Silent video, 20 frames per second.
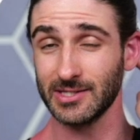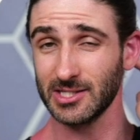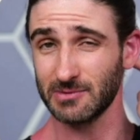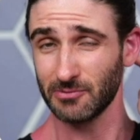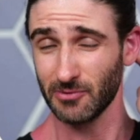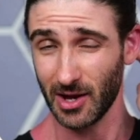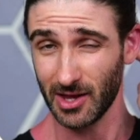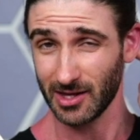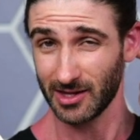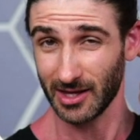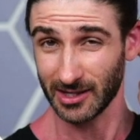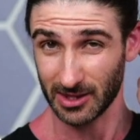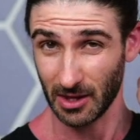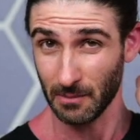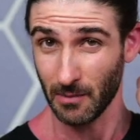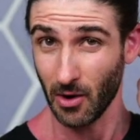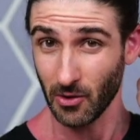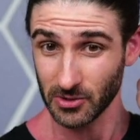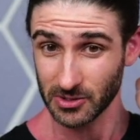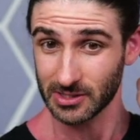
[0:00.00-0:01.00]
this is probably like the
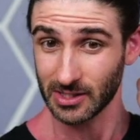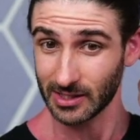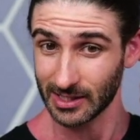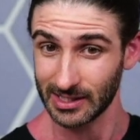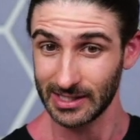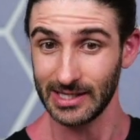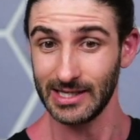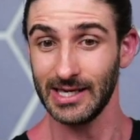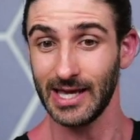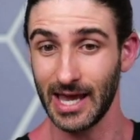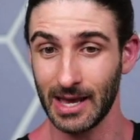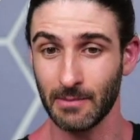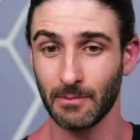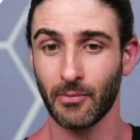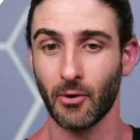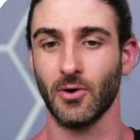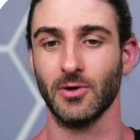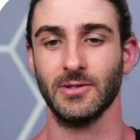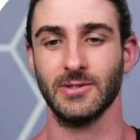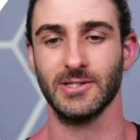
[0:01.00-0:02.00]
most key
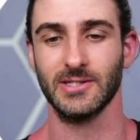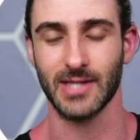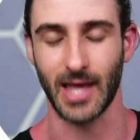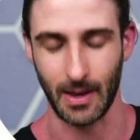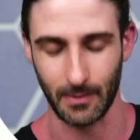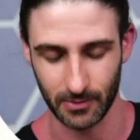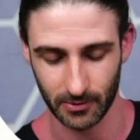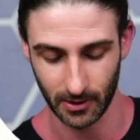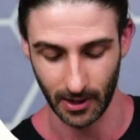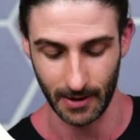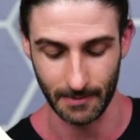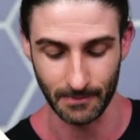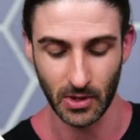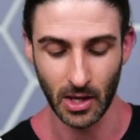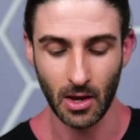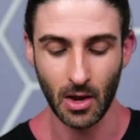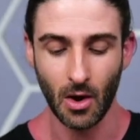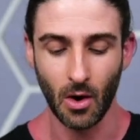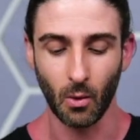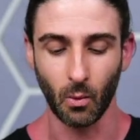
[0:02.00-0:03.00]
important step, okay?
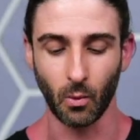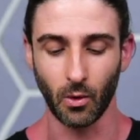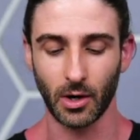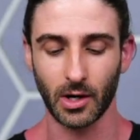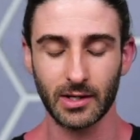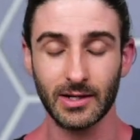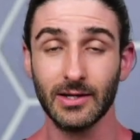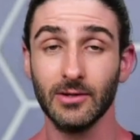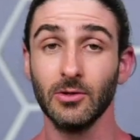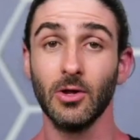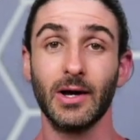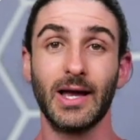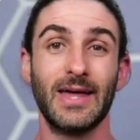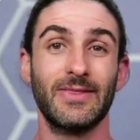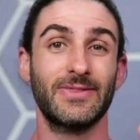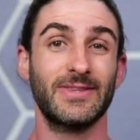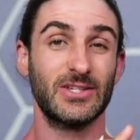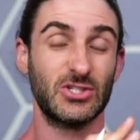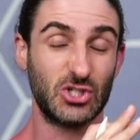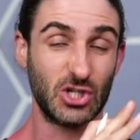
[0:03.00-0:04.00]
We're going to look
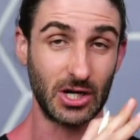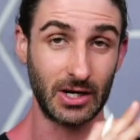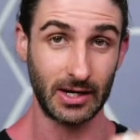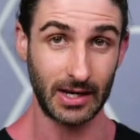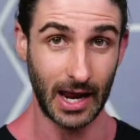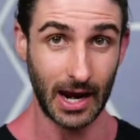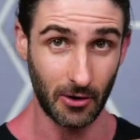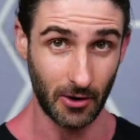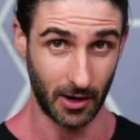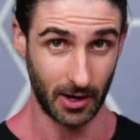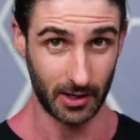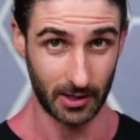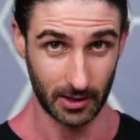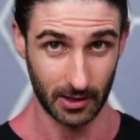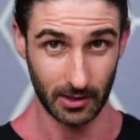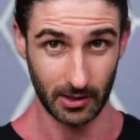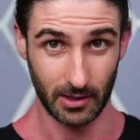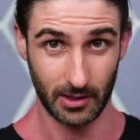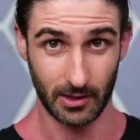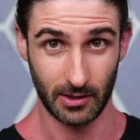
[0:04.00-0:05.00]
at the
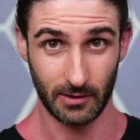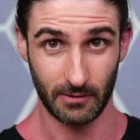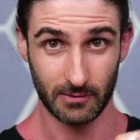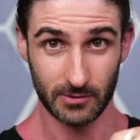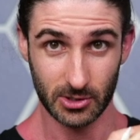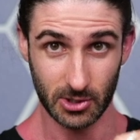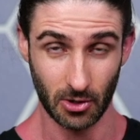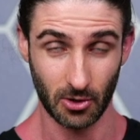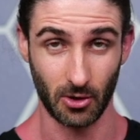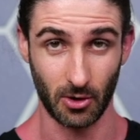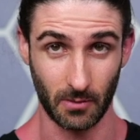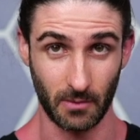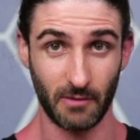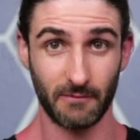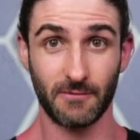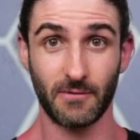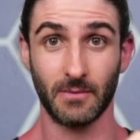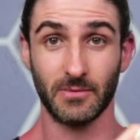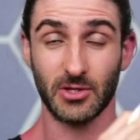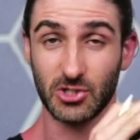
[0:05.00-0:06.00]
generic term
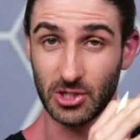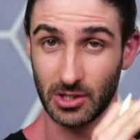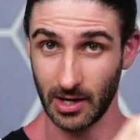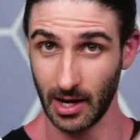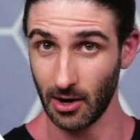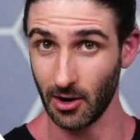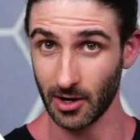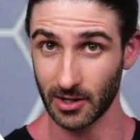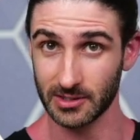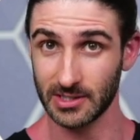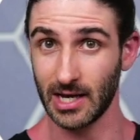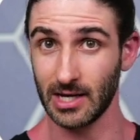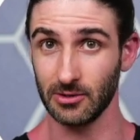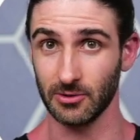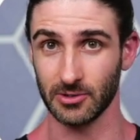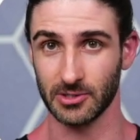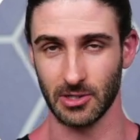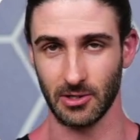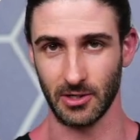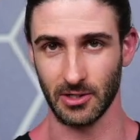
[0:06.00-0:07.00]
from the generic
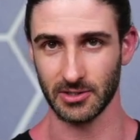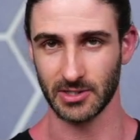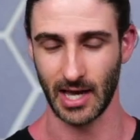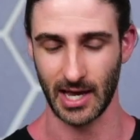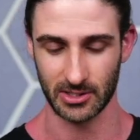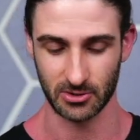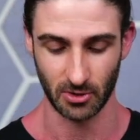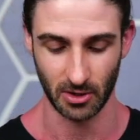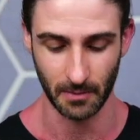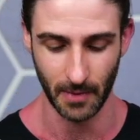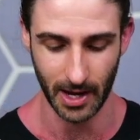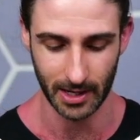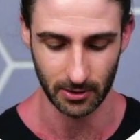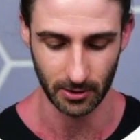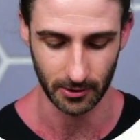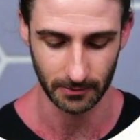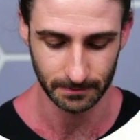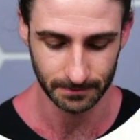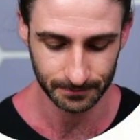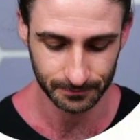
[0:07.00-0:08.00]
Taylor series. As a
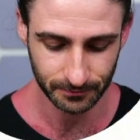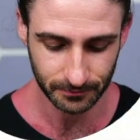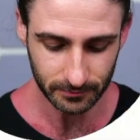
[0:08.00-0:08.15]
reminder,